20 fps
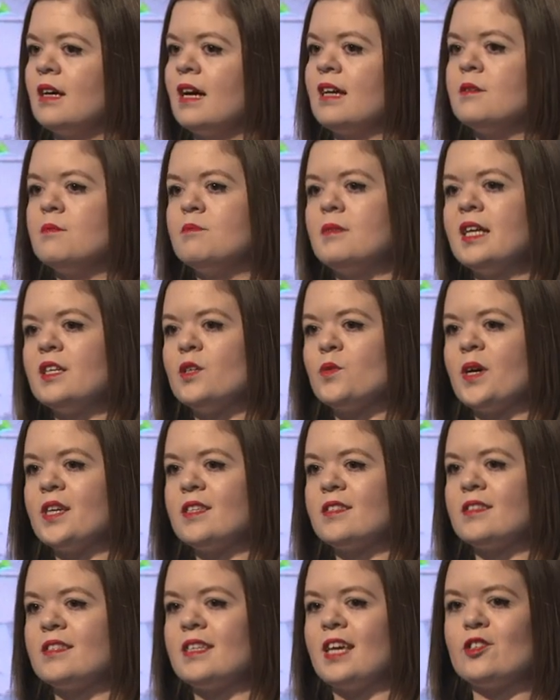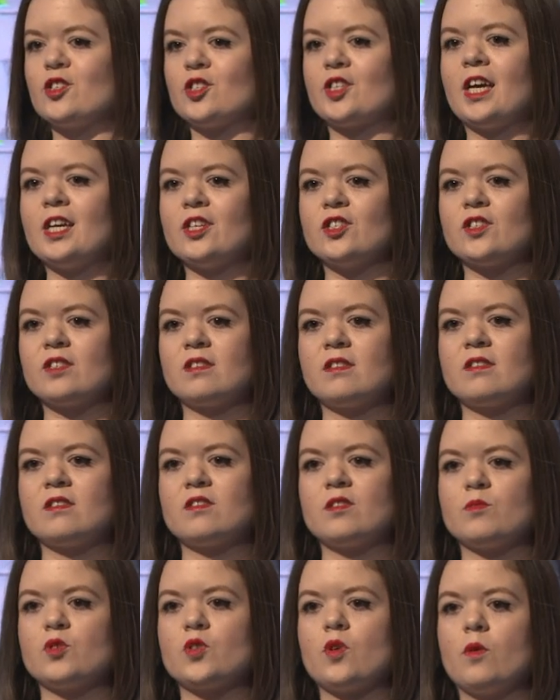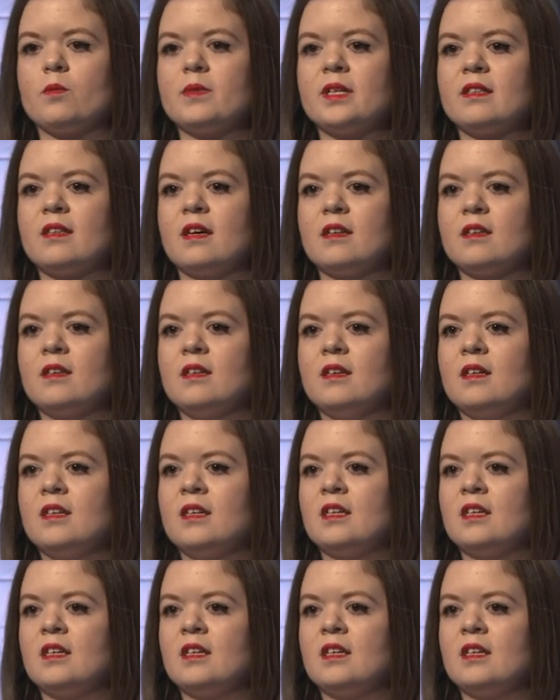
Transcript: And in many ways, the education system taught me that